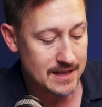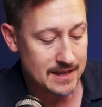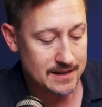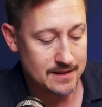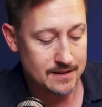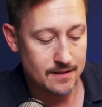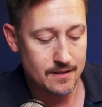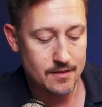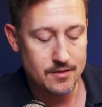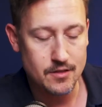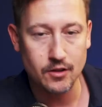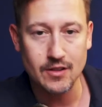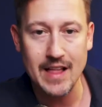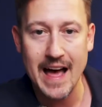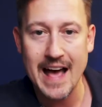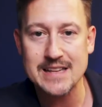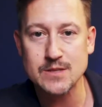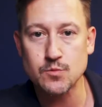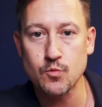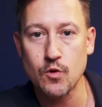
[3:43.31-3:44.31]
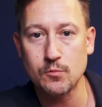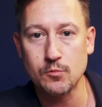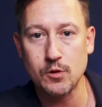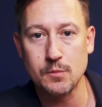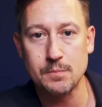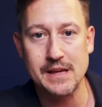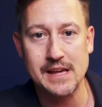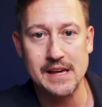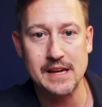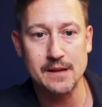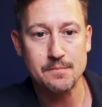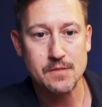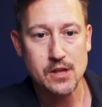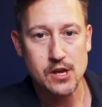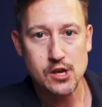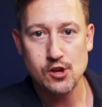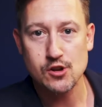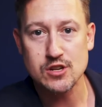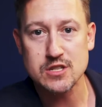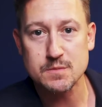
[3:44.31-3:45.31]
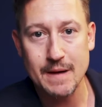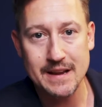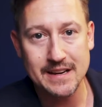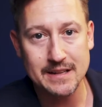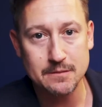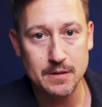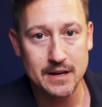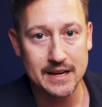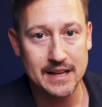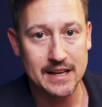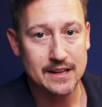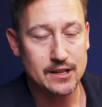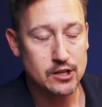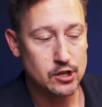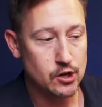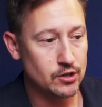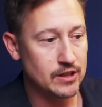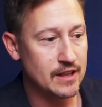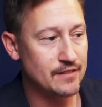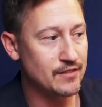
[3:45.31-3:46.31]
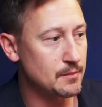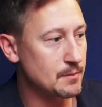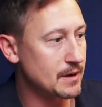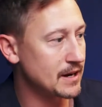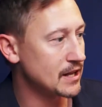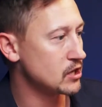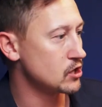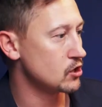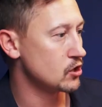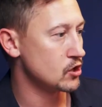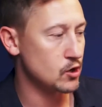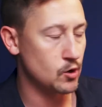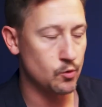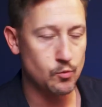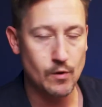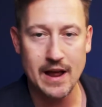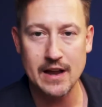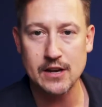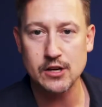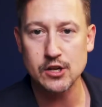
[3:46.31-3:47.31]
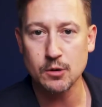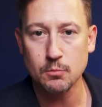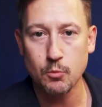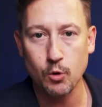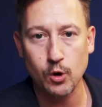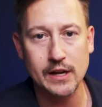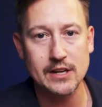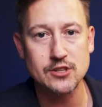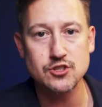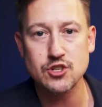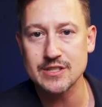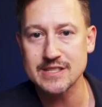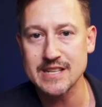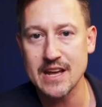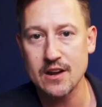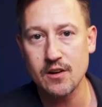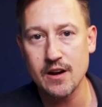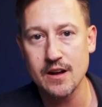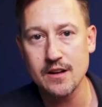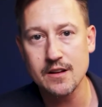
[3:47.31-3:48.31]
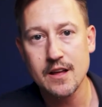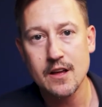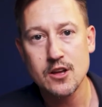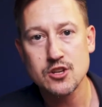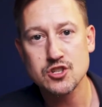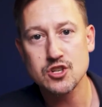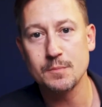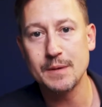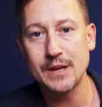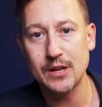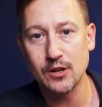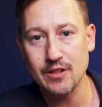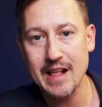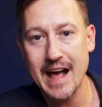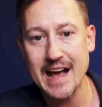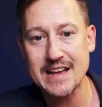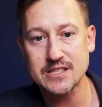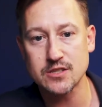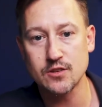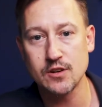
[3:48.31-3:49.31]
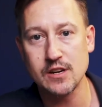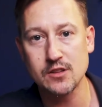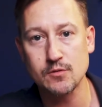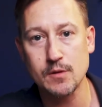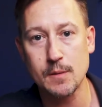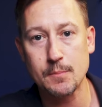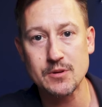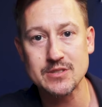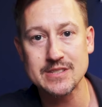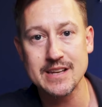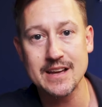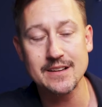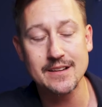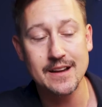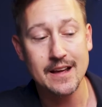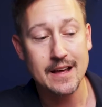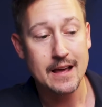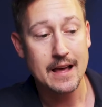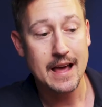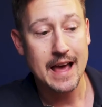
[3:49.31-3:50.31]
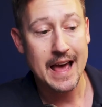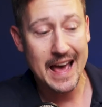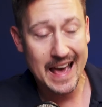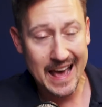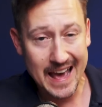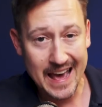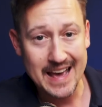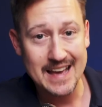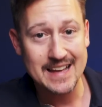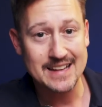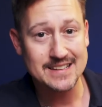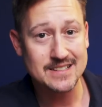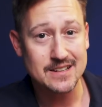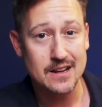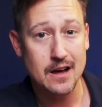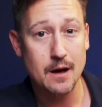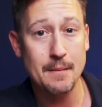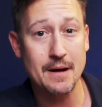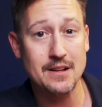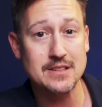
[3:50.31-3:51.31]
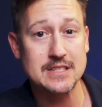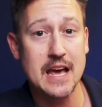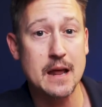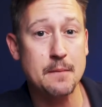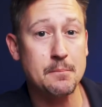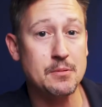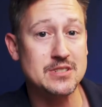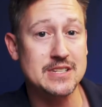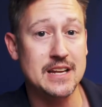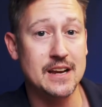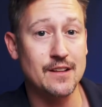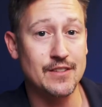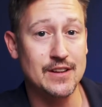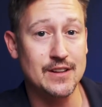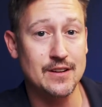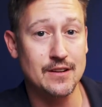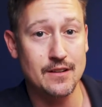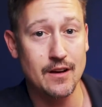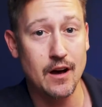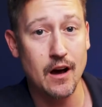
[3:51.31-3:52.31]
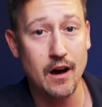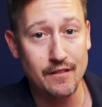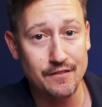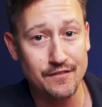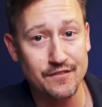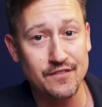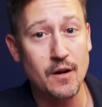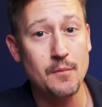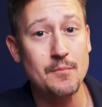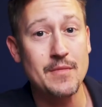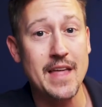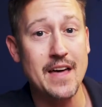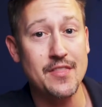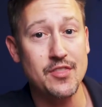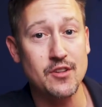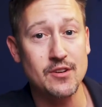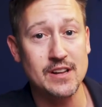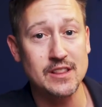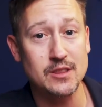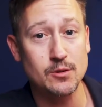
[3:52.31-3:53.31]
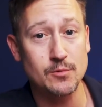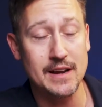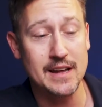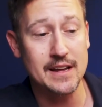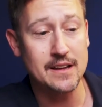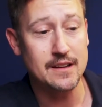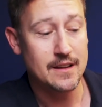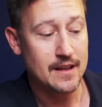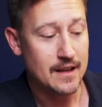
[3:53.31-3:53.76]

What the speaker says: then the last one would be your spending money, your living money, your rent, your mortgage, etc. should be your last 33%. And about 10% of it from that 33,